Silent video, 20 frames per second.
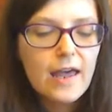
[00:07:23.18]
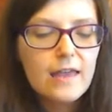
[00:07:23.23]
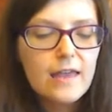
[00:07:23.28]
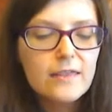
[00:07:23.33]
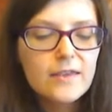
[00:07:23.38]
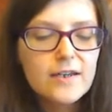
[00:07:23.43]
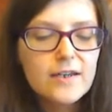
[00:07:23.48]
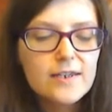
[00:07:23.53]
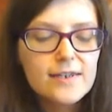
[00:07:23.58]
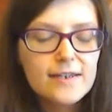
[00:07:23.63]

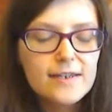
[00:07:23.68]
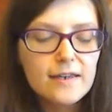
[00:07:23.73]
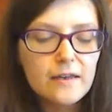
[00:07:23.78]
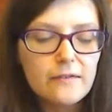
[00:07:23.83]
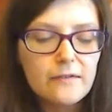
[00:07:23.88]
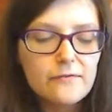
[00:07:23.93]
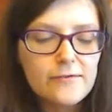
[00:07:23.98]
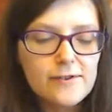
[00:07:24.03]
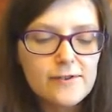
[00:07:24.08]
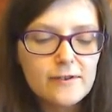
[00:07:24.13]
This
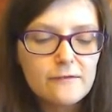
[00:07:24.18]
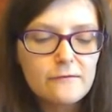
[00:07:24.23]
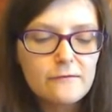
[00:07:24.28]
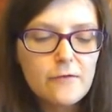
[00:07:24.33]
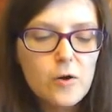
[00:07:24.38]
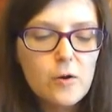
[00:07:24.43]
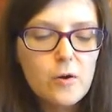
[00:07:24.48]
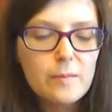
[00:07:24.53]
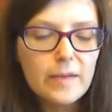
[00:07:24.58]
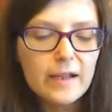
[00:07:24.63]
gives the
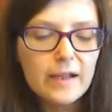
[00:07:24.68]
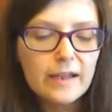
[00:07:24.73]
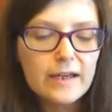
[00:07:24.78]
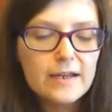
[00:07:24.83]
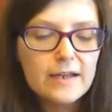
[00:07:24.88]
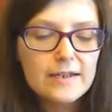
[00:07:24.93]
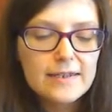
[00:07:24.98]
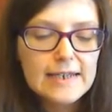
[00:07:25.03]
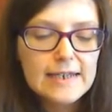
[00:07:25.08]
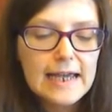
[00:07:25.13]
formula
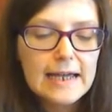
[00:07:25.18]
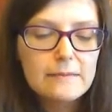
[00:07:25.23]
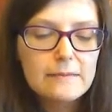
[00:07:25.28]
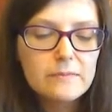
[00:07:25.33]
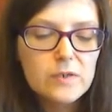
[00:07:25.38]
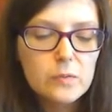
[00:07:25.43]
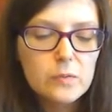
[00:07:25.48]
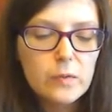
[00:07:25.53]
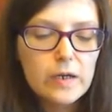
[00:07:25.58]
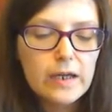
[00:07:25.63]
time
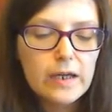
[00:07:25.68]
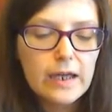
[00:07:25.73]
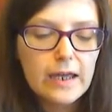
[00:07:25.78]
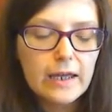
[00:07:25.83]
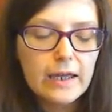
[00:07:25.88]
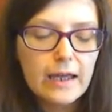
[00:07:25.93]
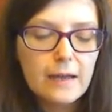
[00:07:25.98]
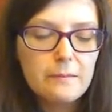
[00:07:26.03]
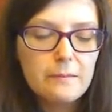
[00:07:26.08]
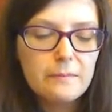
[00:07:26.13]
to
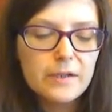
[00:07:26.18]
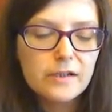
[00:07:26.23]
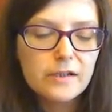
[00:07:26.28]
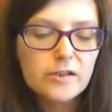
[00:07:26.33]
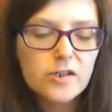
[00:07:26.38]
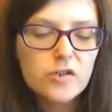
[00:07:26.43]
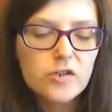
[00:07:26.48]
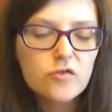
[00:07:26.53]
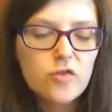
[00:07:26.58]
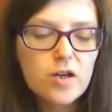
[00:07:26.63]
work and build a
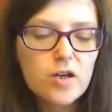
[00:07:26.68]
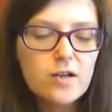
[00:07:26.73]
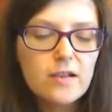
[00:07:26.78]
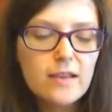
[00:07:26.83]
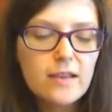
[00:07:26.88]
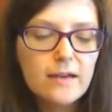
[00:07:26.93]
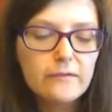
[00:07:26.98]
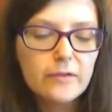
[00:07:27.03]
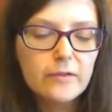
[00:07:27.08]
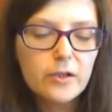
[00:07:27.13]
strong
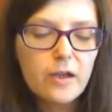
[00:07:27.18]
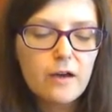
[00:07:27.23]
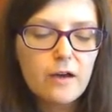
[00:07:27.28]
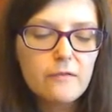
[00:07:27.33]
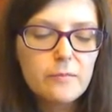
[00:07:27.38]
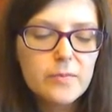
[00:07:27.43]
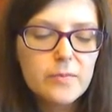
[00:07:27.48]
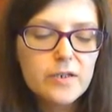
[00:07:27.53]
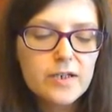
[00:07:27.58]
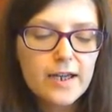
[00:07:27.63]
level
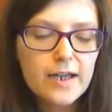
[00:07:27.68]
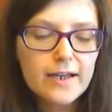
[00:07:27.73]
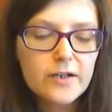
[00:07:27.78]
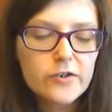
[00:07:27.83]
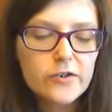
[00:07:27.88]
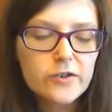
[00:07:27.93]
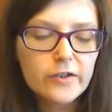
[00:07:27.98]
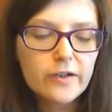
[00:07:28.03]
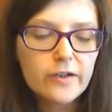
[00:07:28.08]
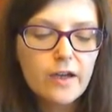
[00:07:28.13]
of
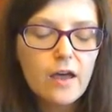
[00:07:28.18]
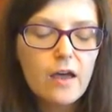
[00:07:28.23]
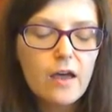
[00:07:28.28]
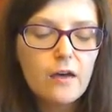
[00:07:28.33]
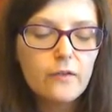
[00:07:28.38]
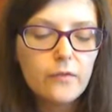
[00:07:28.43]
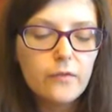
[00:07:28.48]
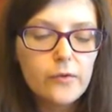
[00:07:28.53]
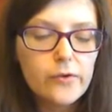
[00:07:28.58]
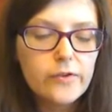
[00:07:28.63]
protection
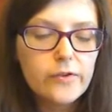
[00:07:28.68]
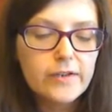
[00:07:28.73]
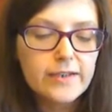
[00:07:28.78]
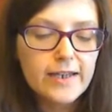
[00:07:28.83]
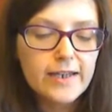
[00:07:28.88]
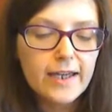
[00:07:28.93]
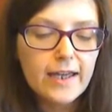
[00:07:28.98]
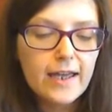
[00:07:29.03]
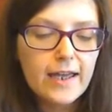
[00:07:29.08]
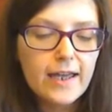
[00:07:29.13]
for the
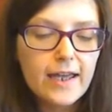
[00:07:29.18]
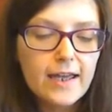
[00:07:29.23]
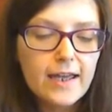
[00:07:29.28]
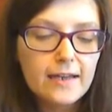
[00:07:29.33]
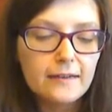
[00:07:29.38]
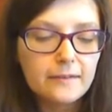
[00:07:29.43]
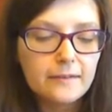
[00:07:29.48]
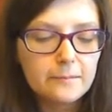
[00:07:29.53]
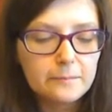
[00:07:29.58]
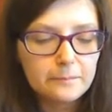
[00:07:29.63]
day
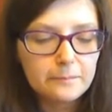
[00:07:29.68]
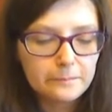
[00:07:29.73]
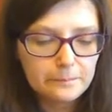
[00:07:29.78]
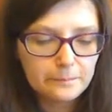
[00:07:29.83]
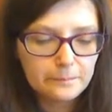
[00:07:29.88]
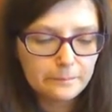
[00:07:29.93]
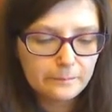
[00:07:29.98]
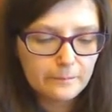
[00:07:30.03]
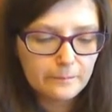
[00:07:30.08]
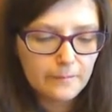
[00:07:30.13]
ahead.
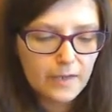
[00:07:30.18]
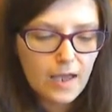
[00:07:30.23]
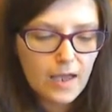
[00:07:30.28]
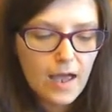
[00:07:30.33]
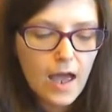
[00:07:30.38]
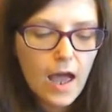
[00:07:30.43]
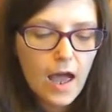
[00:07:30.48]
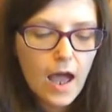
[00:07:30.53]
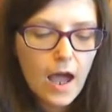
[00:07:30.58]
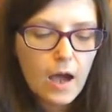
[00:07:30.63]

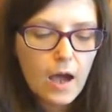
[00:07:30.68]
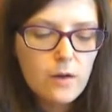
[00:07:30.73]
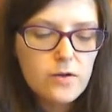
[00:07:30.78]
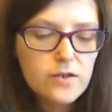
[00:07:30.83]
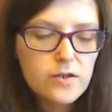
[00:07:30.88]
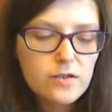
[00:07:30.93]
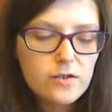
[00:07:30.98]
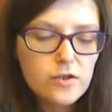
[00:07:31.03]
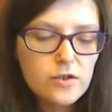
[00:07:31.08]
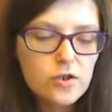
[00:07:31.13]
How
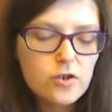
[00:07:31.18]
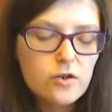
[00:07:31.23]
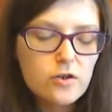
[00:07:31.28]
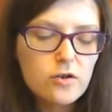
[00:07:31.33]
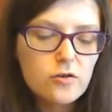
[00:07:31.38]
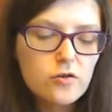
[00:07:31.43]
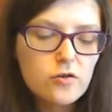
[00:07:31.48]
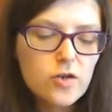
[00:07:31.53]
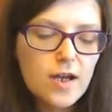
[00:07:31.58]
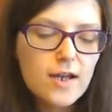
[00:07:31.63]
is the Sure
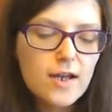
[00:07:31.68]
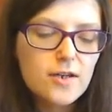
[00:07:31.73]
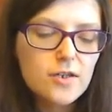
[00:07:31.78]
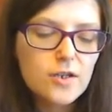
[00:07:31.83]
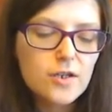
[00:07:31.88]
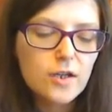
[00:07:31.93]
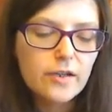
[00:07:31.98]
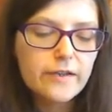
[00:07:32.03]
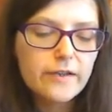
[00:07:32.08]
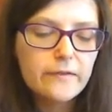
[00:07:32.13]
Tri
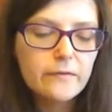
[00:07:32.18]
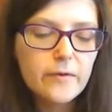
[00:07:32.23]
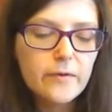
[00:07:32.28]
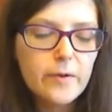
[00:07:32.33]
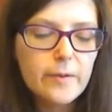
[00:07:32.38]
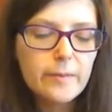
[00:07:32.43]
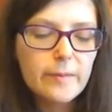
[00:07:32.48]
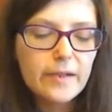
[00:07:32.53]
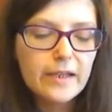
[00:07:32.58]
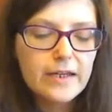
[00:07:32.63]
Solid
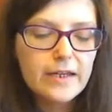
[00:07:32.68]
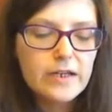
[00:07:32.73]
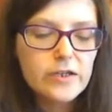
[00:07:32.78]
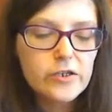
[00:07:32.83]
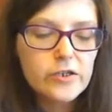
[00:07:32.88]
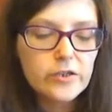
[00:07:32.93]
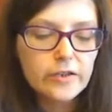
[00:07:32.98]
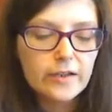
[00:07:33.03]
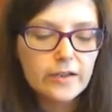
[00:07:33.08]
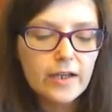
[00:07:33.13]

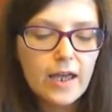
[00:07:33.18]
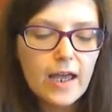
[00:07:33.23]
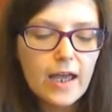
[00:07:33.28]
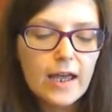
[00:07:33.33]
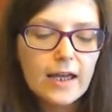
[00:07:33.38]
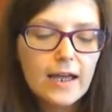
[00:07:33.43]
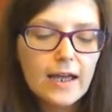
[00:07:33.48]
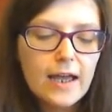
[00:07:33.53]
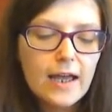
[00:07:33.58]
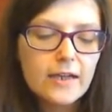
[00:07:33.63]
formulation
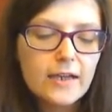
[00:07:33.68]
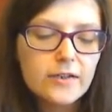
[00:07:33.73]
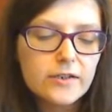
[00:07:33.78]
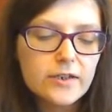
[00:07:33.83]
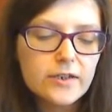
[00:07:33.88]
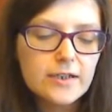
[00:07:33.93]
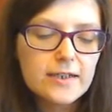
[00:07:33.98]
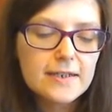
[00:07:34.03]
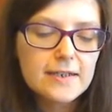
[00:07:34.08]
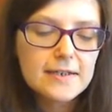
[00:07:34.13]
kinder
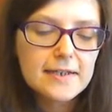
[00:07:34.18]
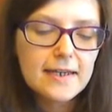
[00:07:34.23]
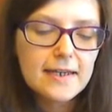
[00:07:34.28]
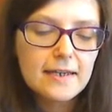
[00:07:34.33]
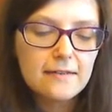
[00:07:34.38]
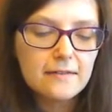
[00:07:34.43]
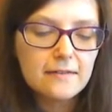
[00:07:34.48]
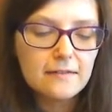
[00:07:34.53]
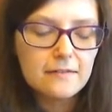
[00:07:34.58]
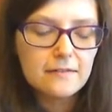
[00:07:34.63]
to
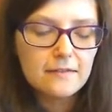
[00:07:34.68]
skin?